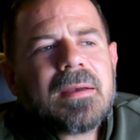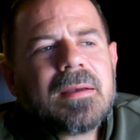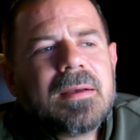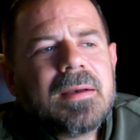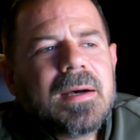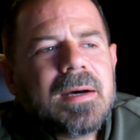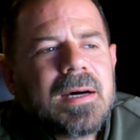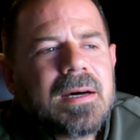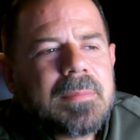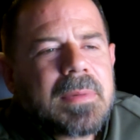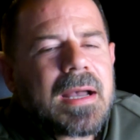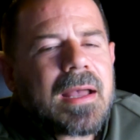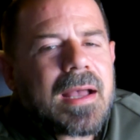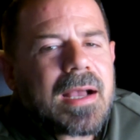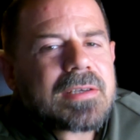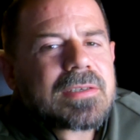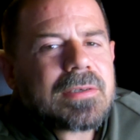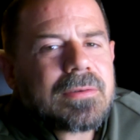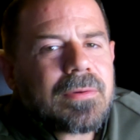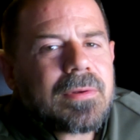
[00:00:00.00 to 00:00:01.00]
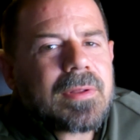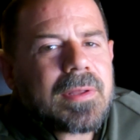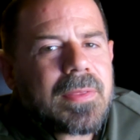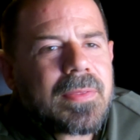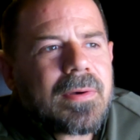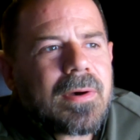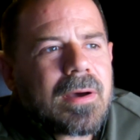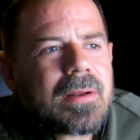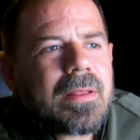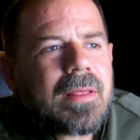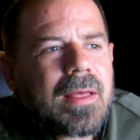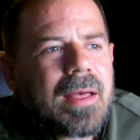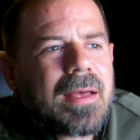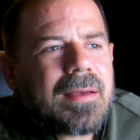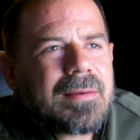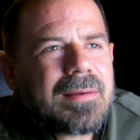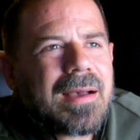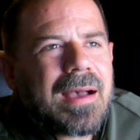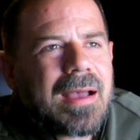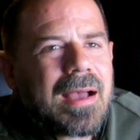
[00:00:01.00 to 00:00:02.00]
I actually really thought of
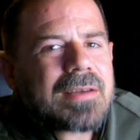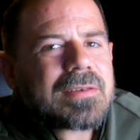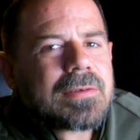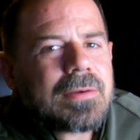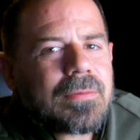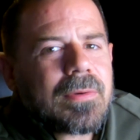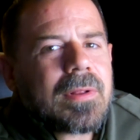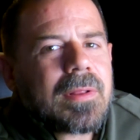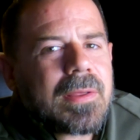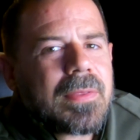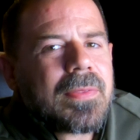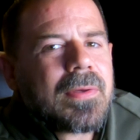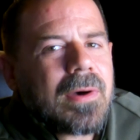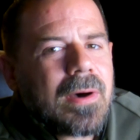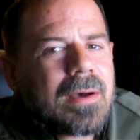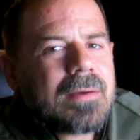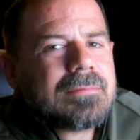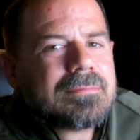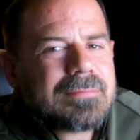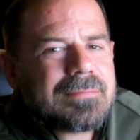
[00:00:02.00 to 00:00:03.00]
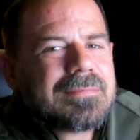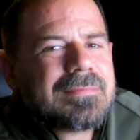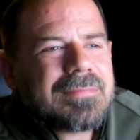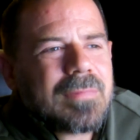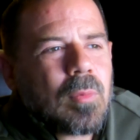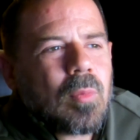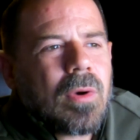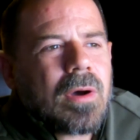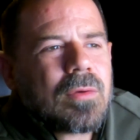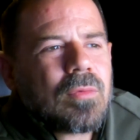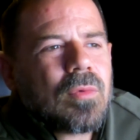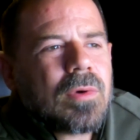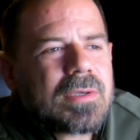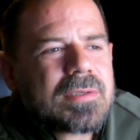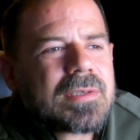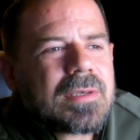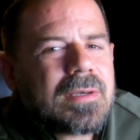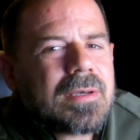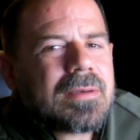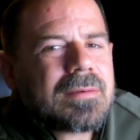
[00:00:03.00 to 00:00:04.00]
that. I actually really thought one
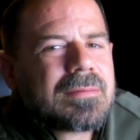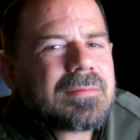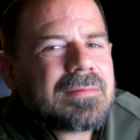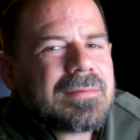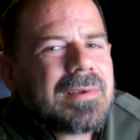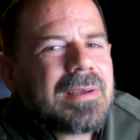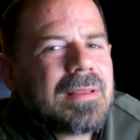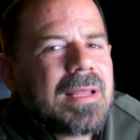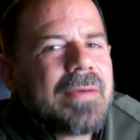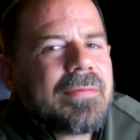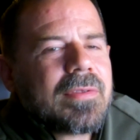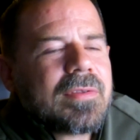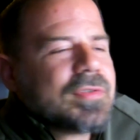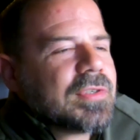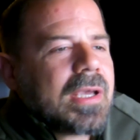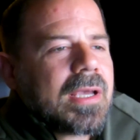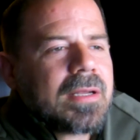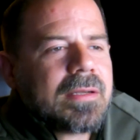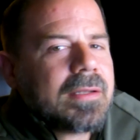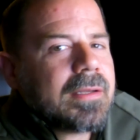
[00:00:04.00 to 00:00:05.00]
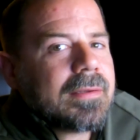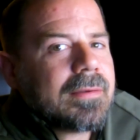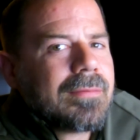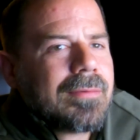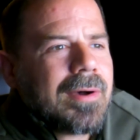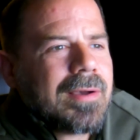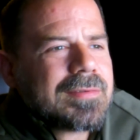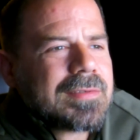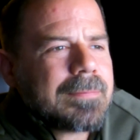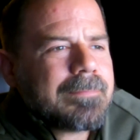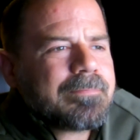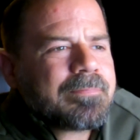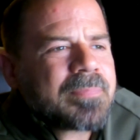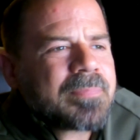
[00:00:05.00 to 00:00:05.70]
was a 11th gen and it wasn't.